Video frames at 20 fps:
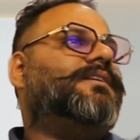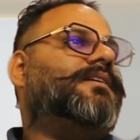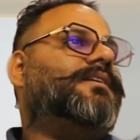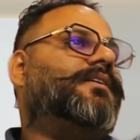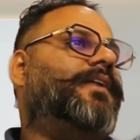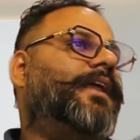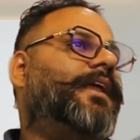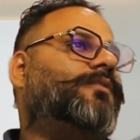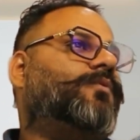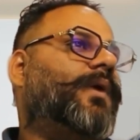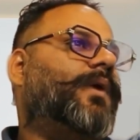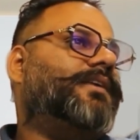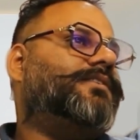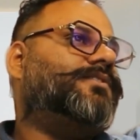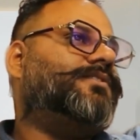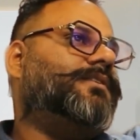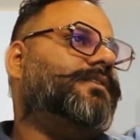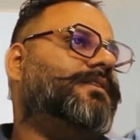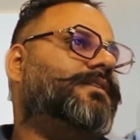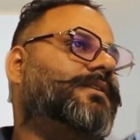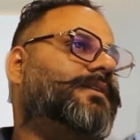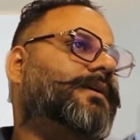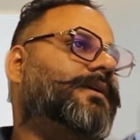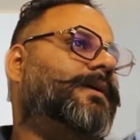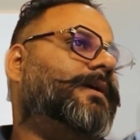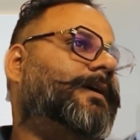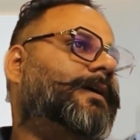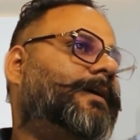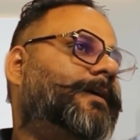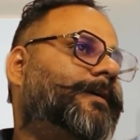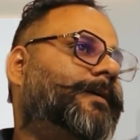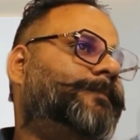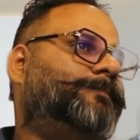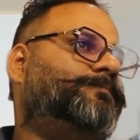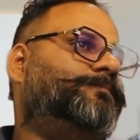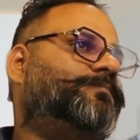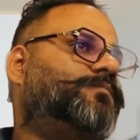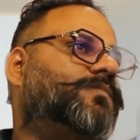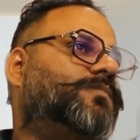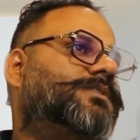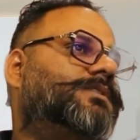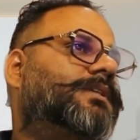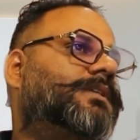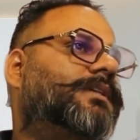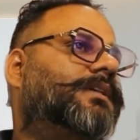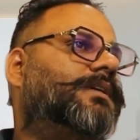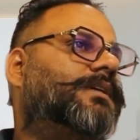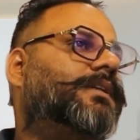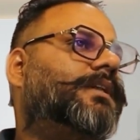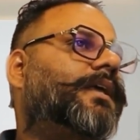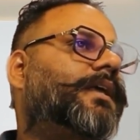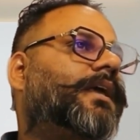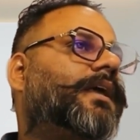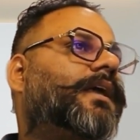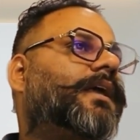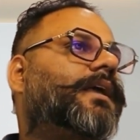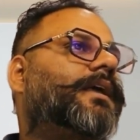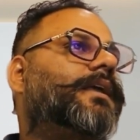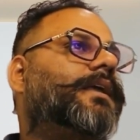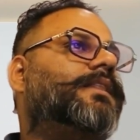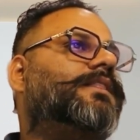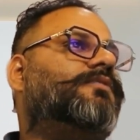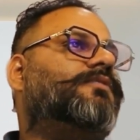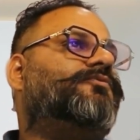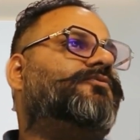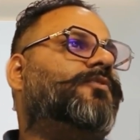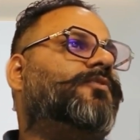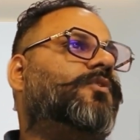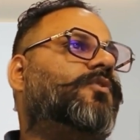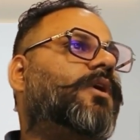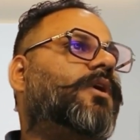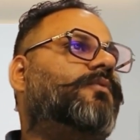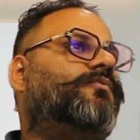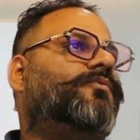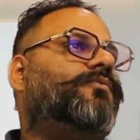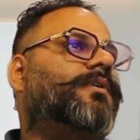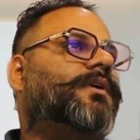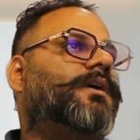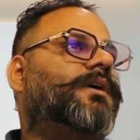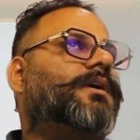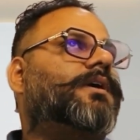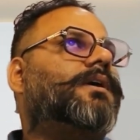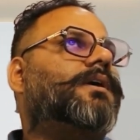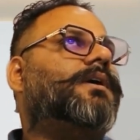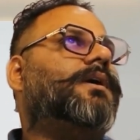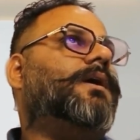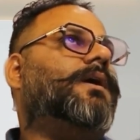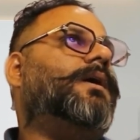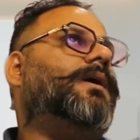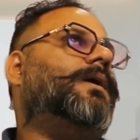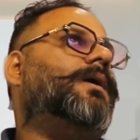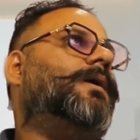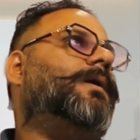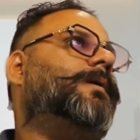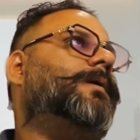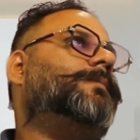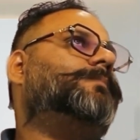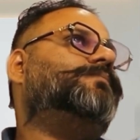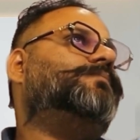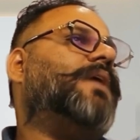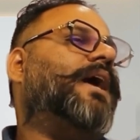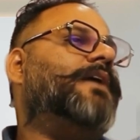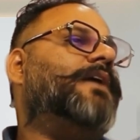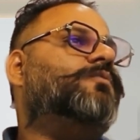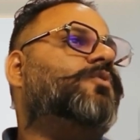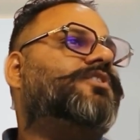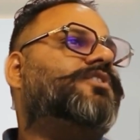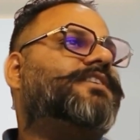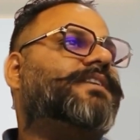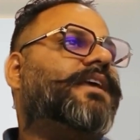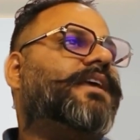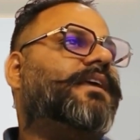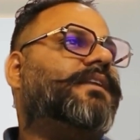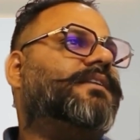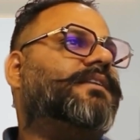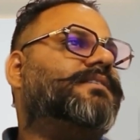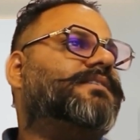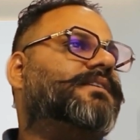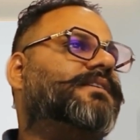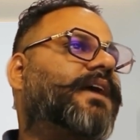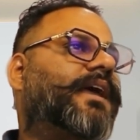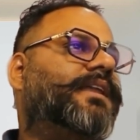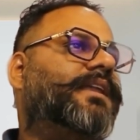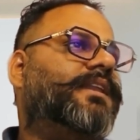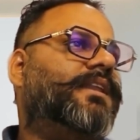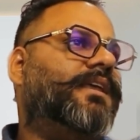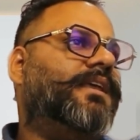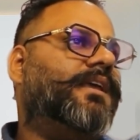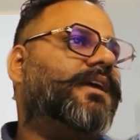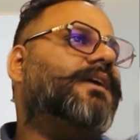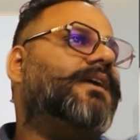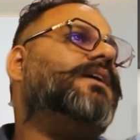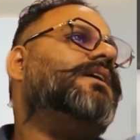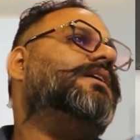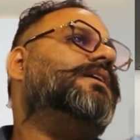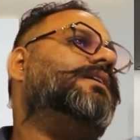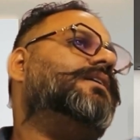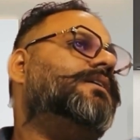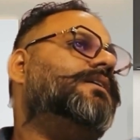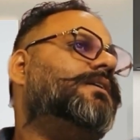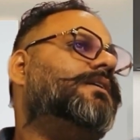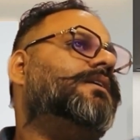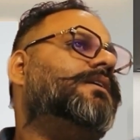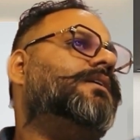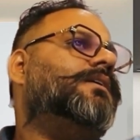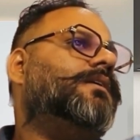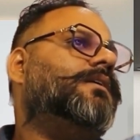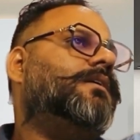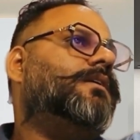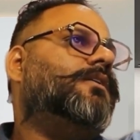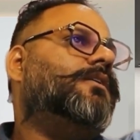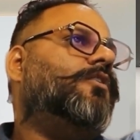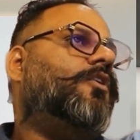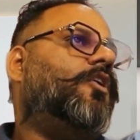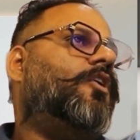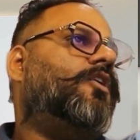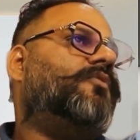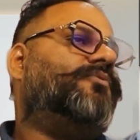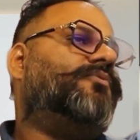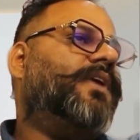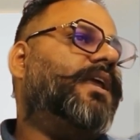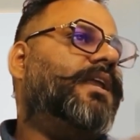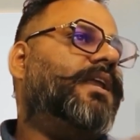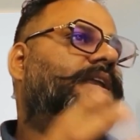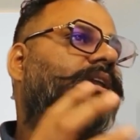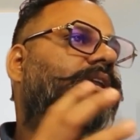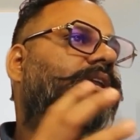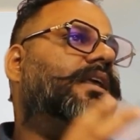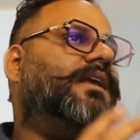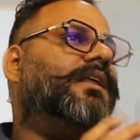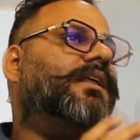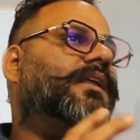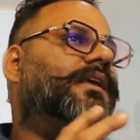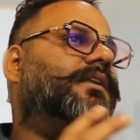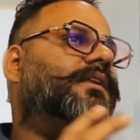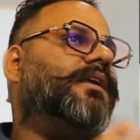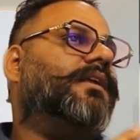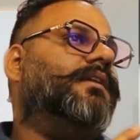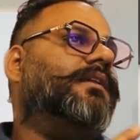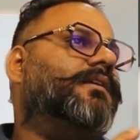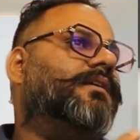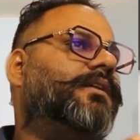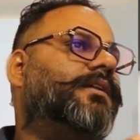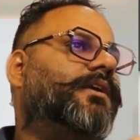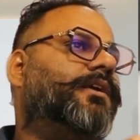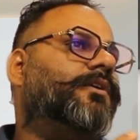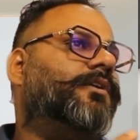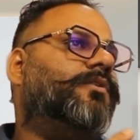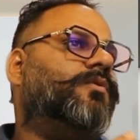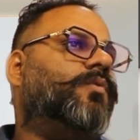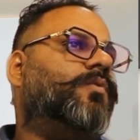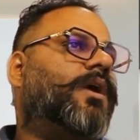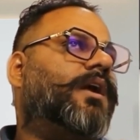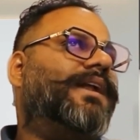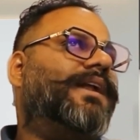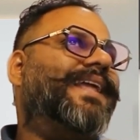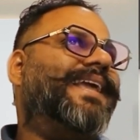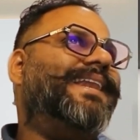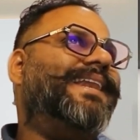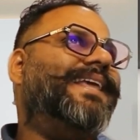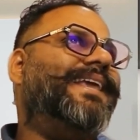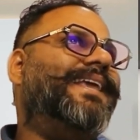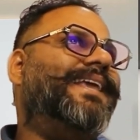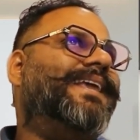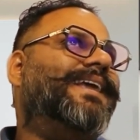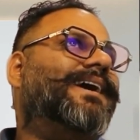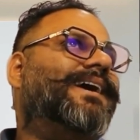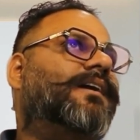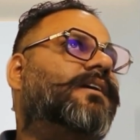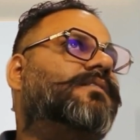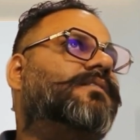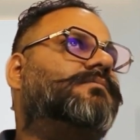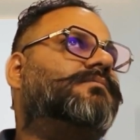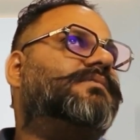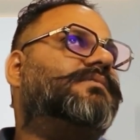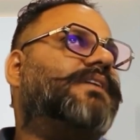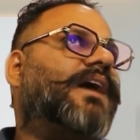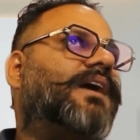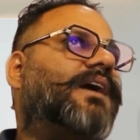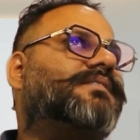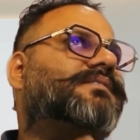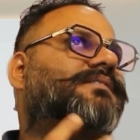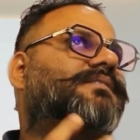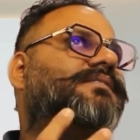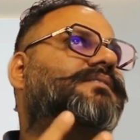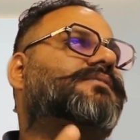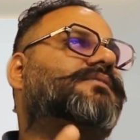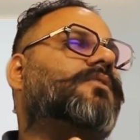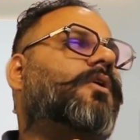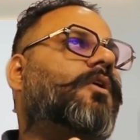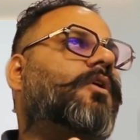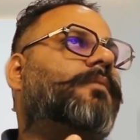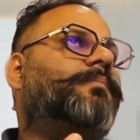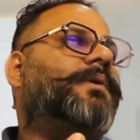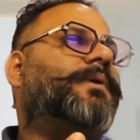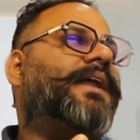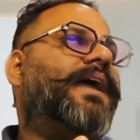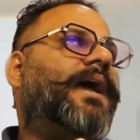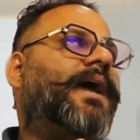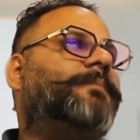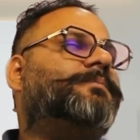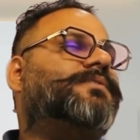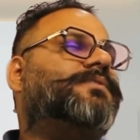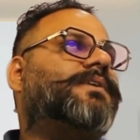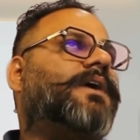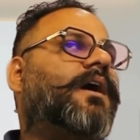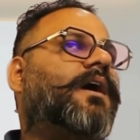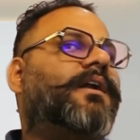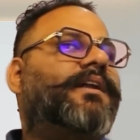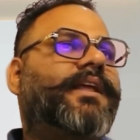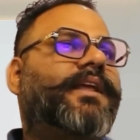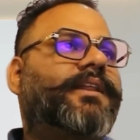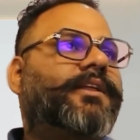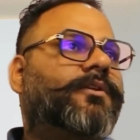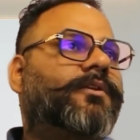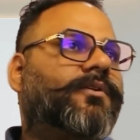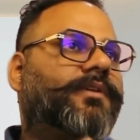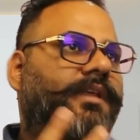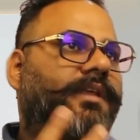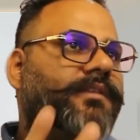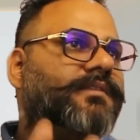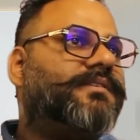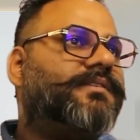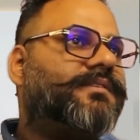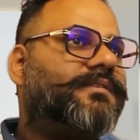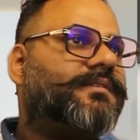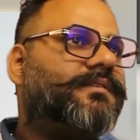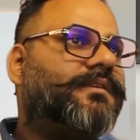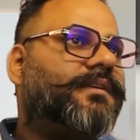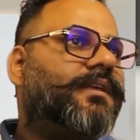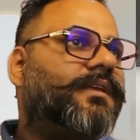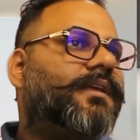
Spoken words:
a great question. Learning in the flow of work, I would say it is an idea of integrating learning into our daily tasks or perhaps our daily routines.